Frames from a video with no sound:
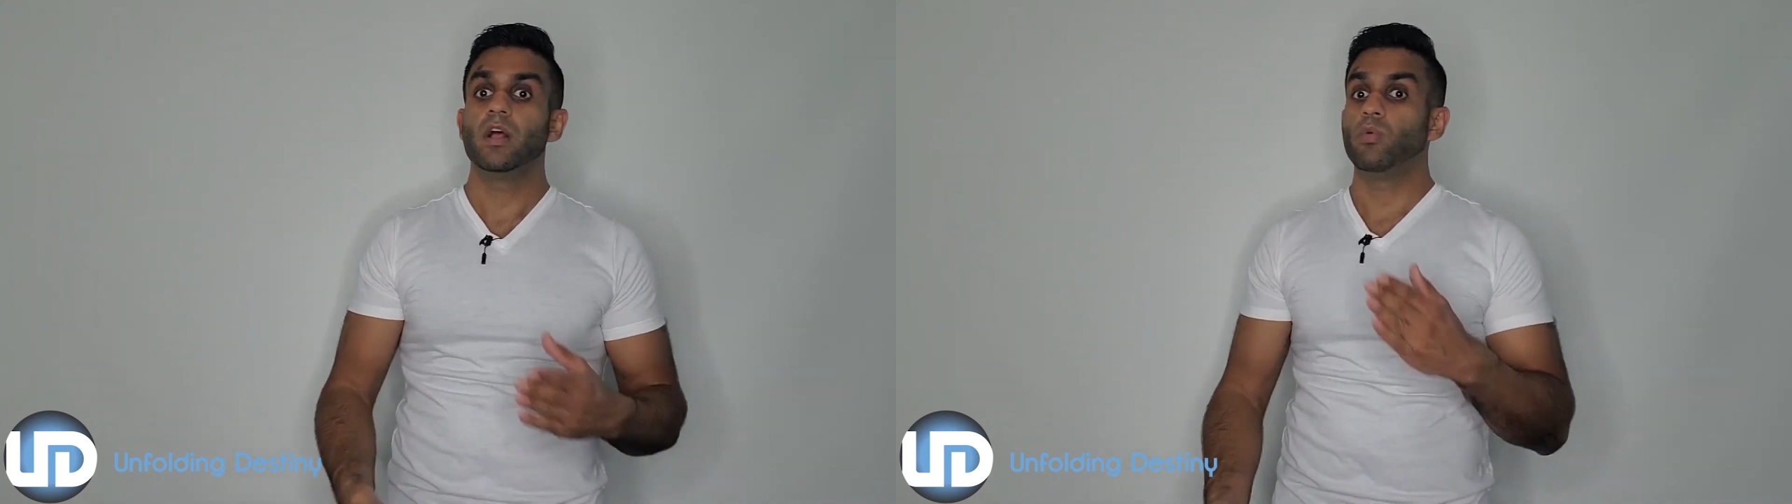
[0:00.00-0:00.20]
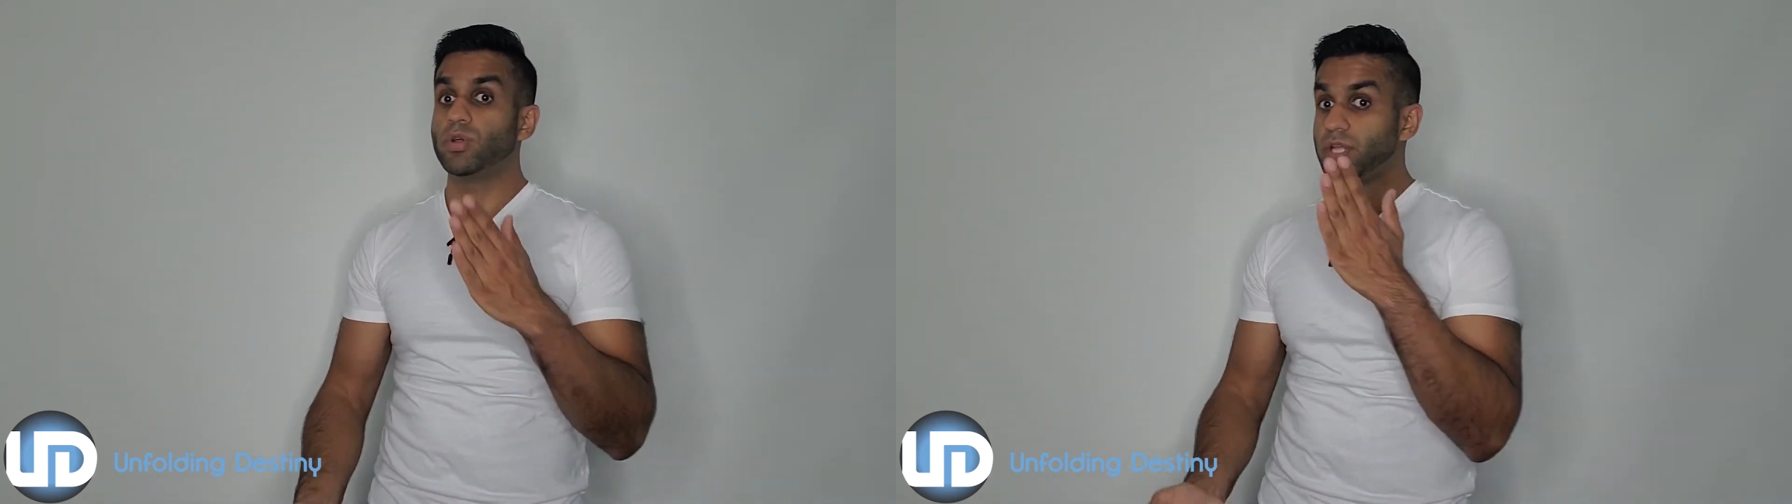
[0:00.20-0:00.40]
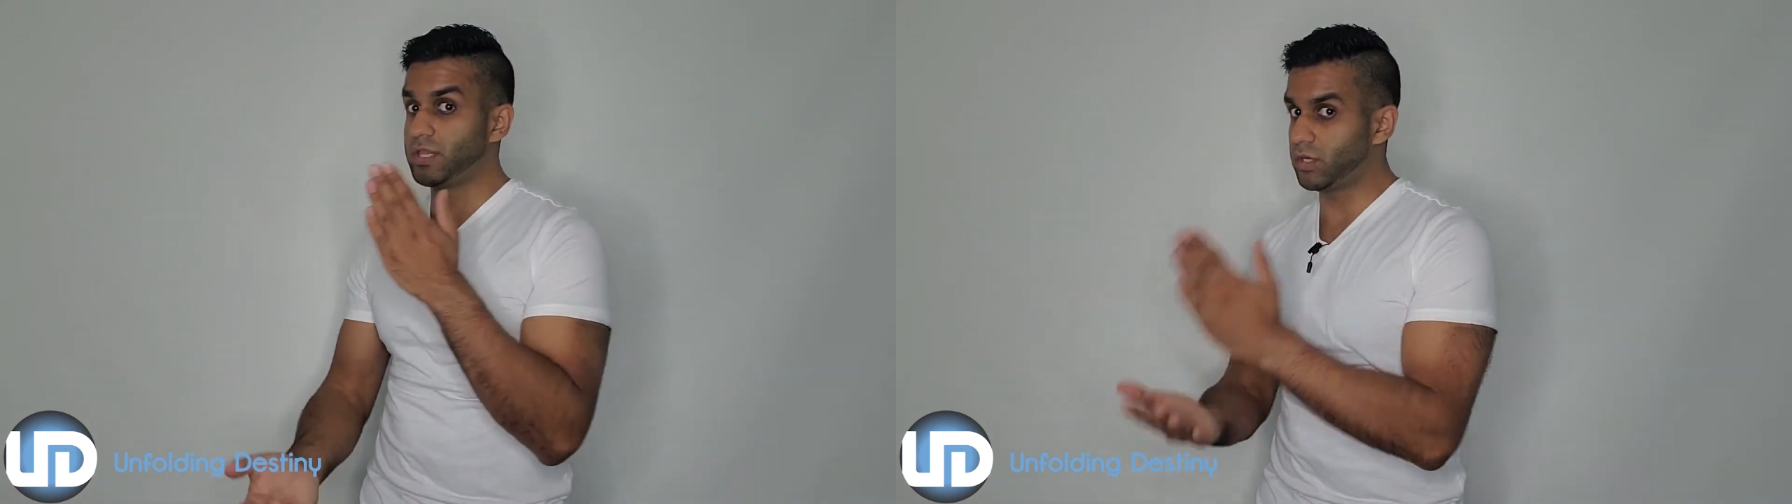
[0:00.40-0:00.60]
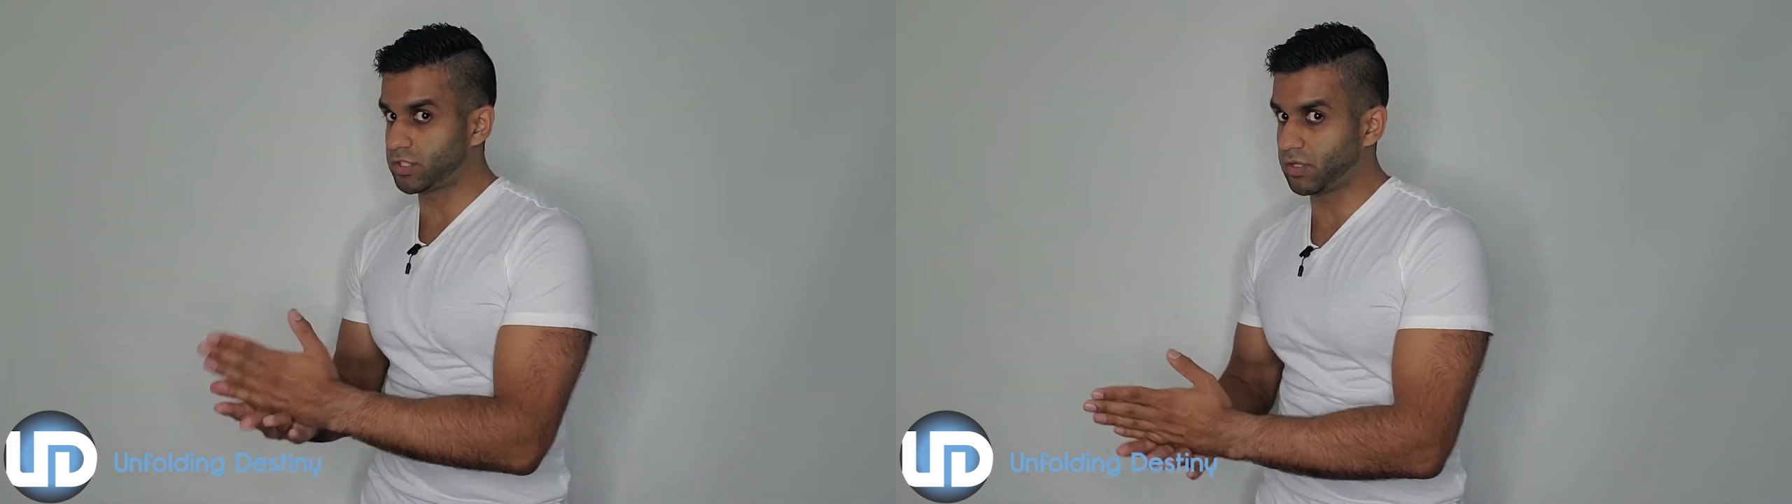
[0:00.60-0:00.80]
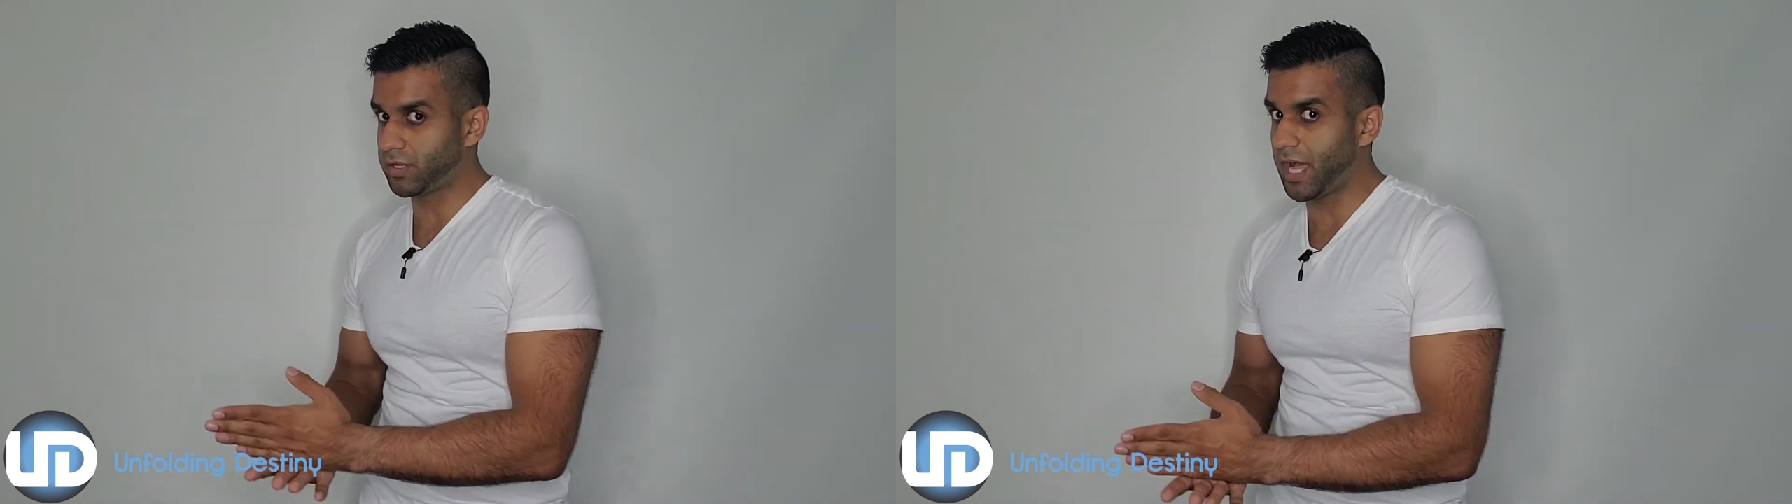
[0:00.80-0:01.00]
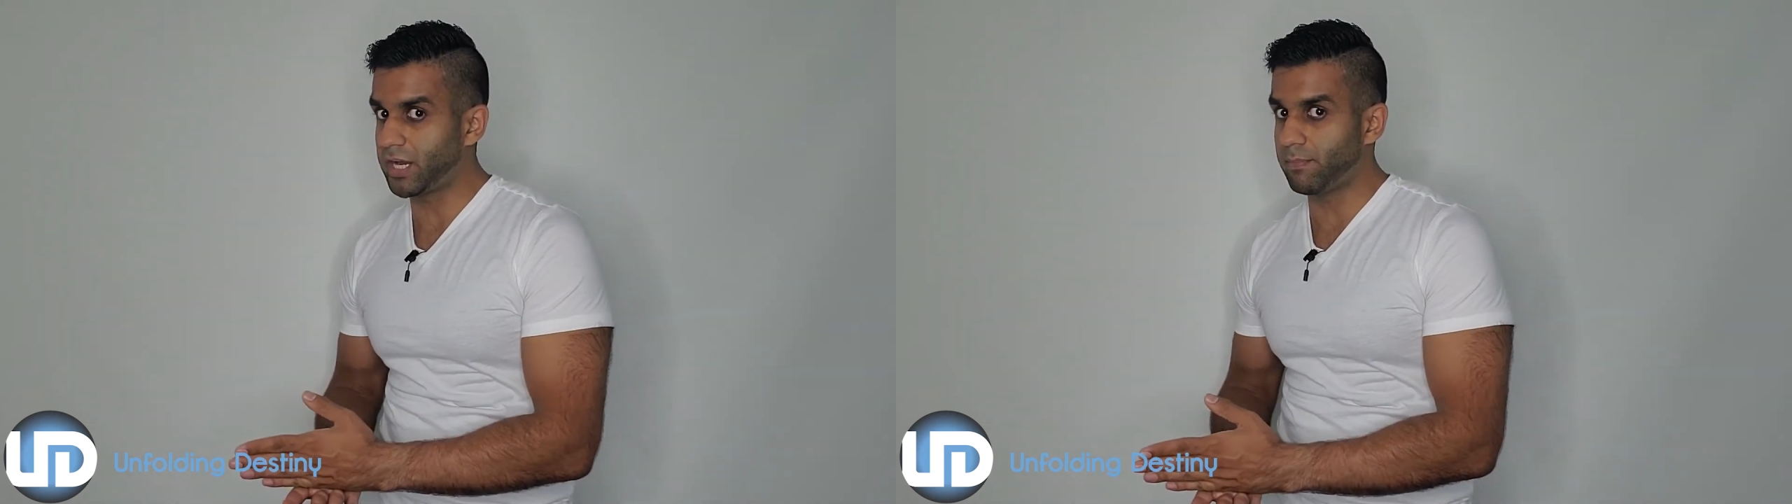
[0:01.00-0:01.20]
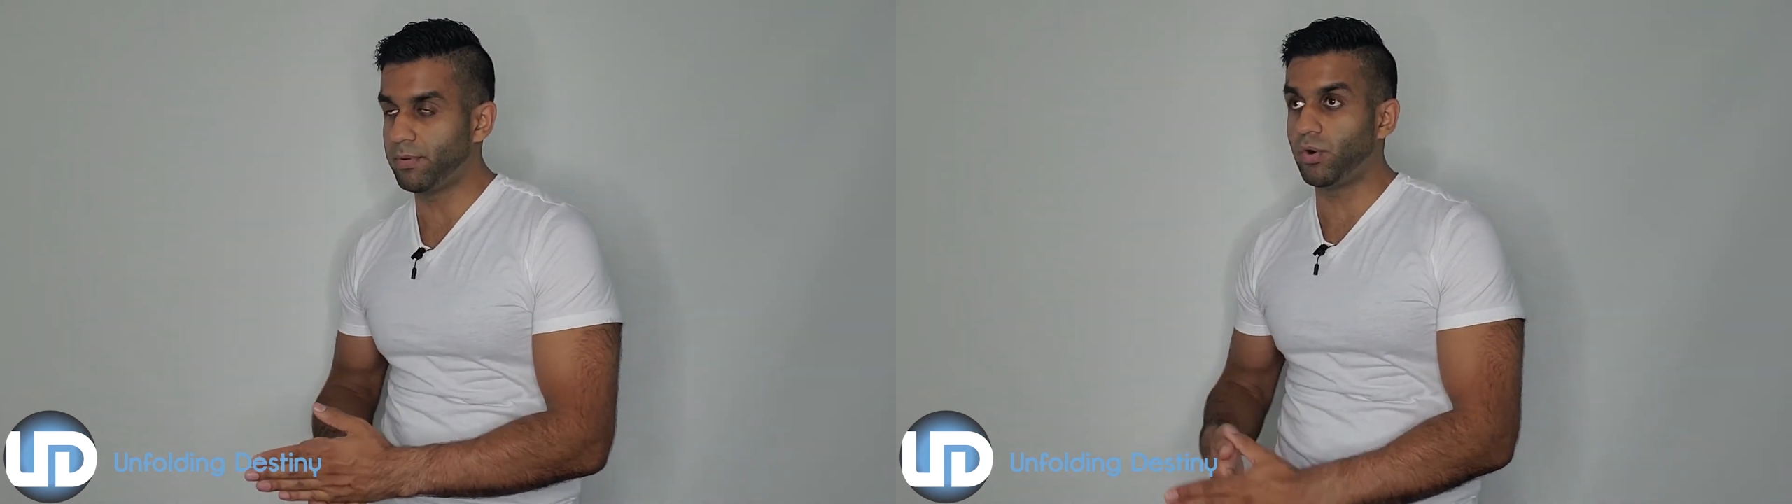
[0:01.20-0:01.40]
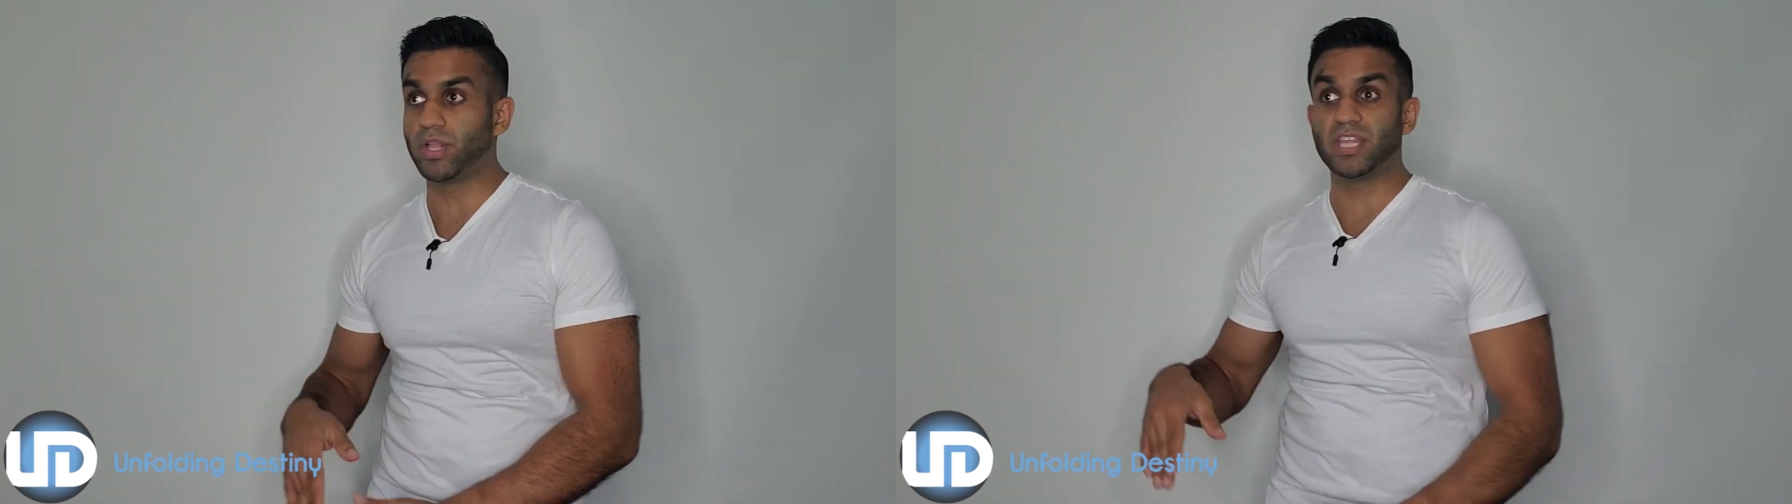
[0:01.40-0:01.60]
well, then there's accountability.